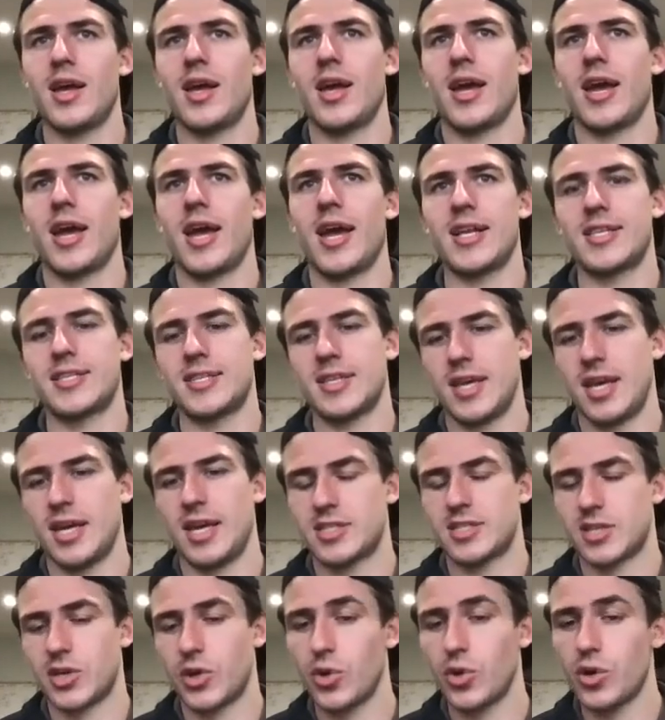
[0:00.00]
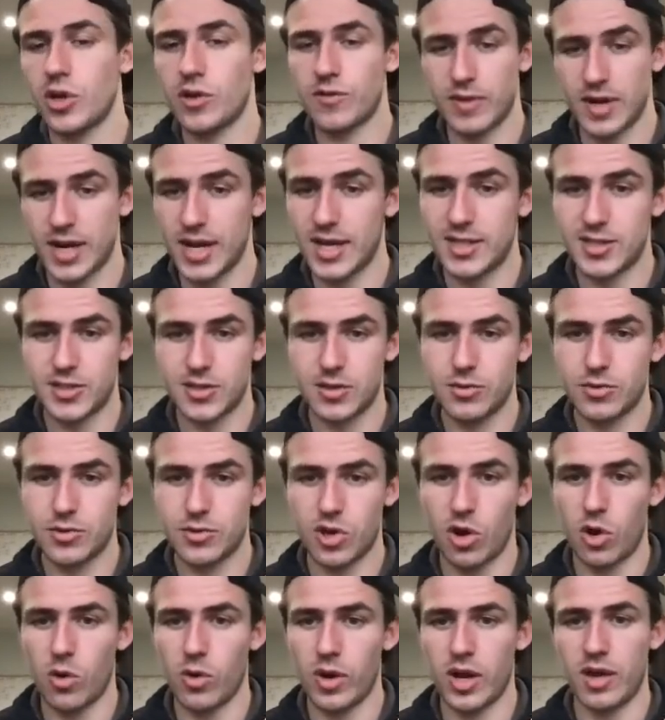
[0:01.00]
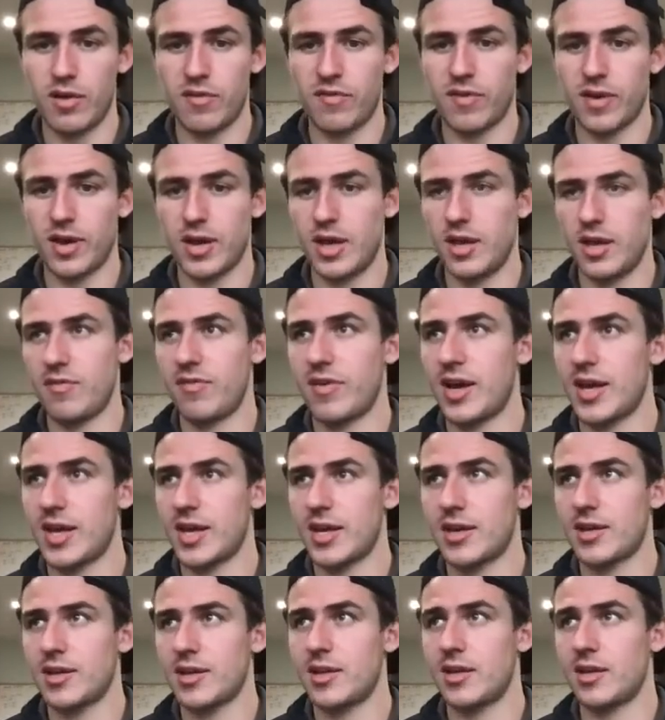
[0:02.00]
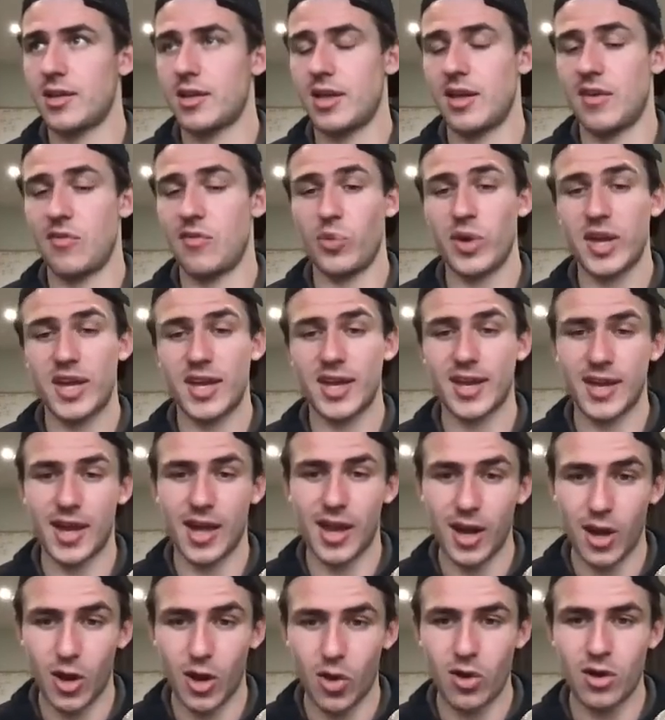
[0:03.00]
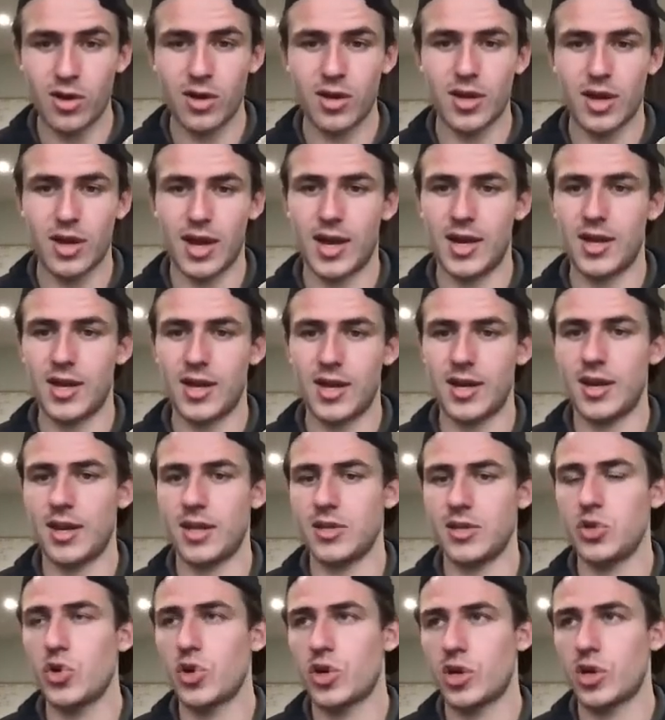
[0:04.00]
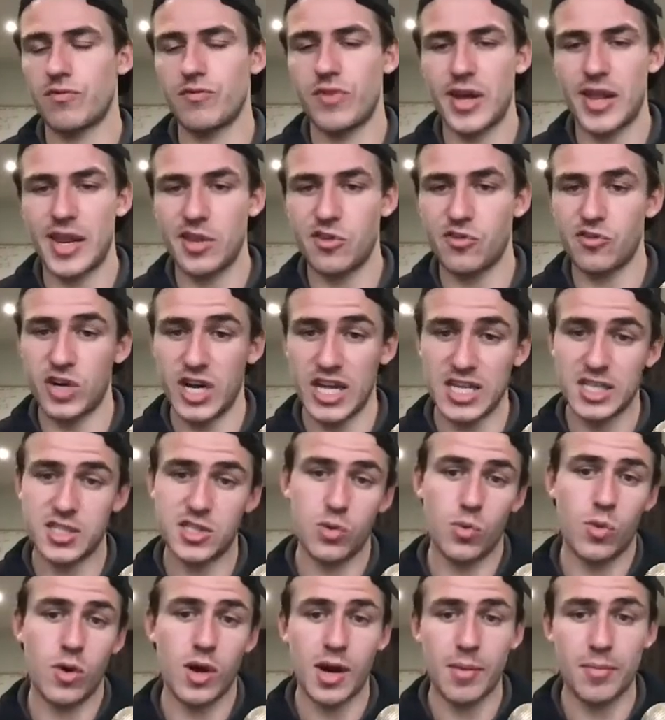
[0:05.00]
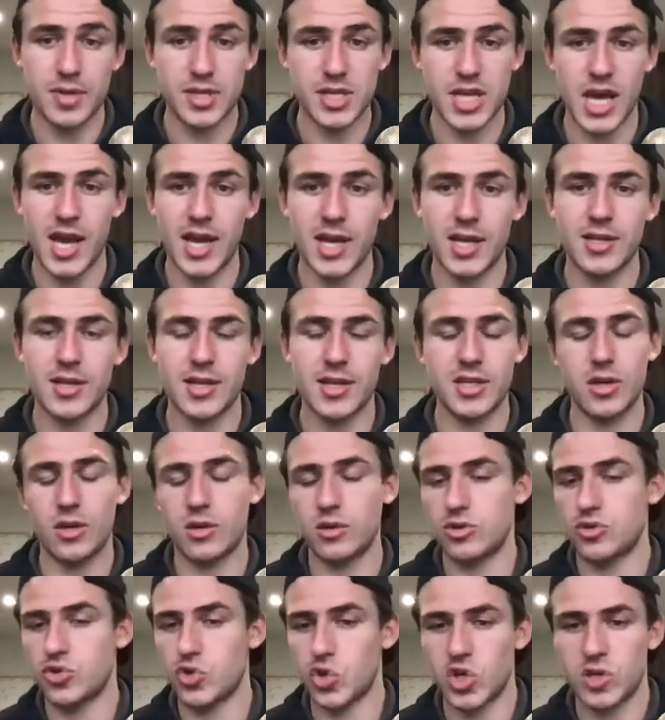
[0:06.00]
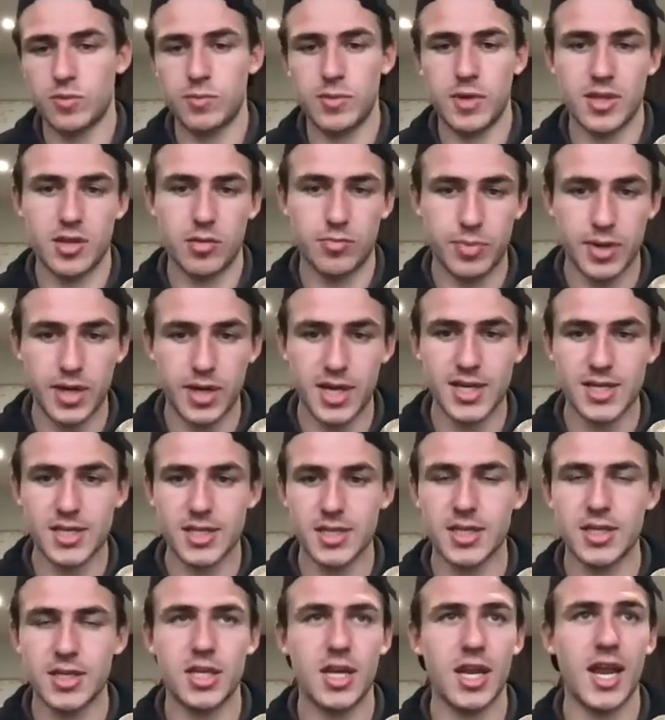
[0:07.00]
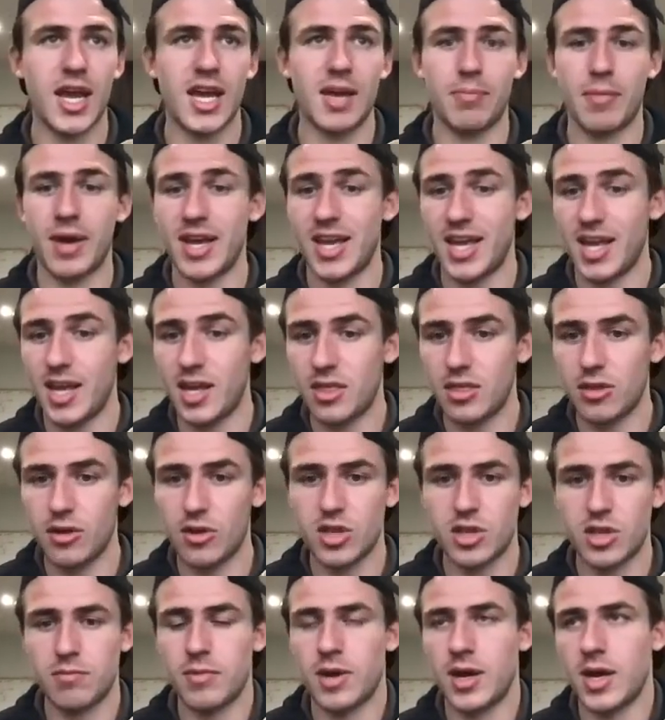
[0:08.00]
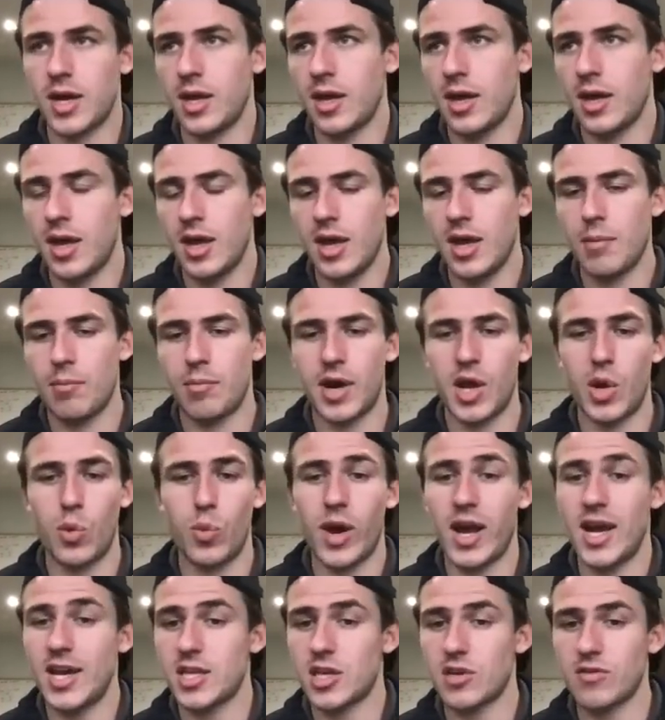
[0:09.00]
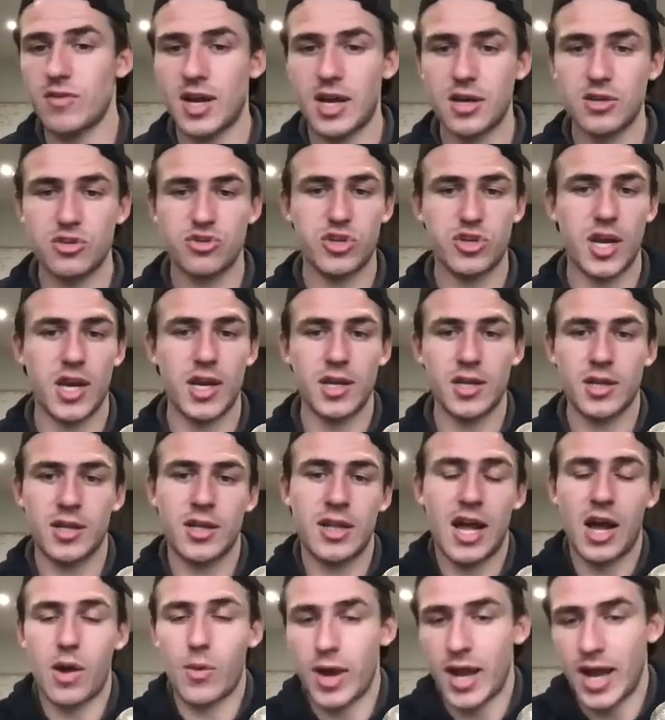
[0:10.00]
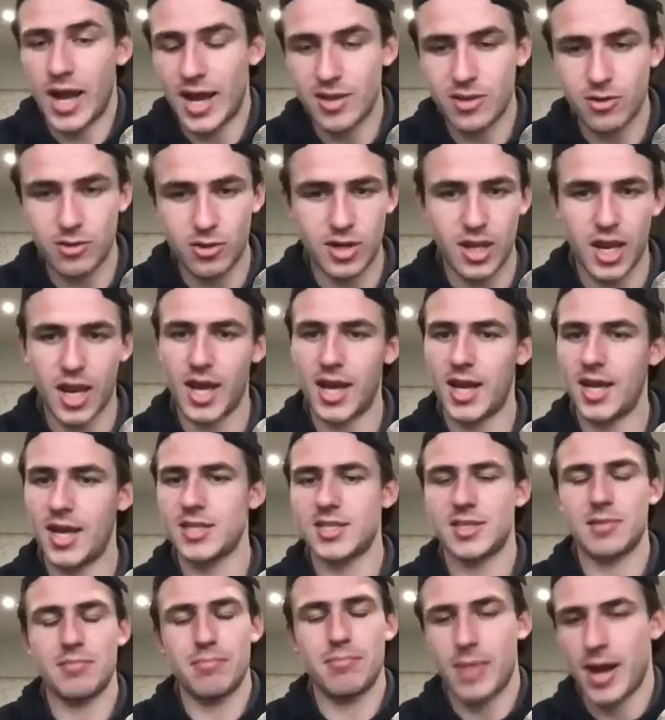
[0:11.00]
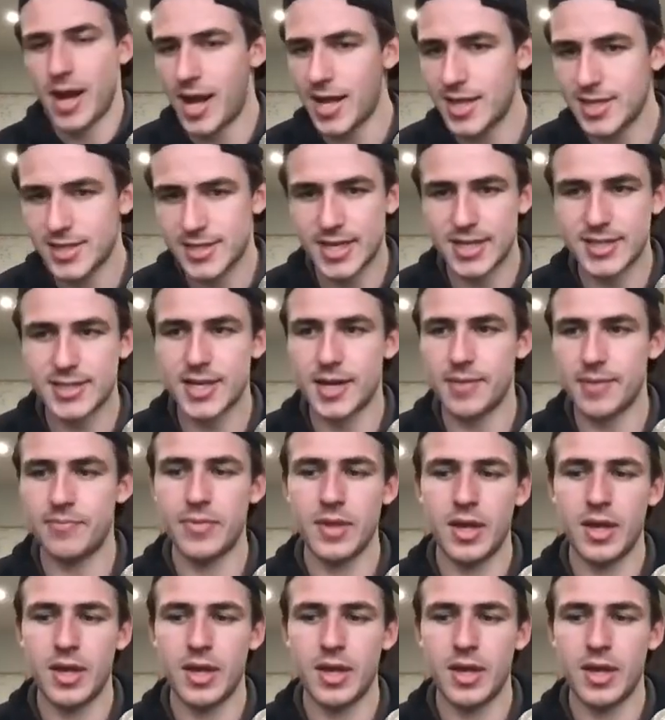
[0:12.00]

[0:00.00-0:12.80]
It's who you relate to. So if we can get along and you can really relate to what I'm saying and you can trust me as a person and you like my ethos and my ways around training and how I handle clients and mindset, then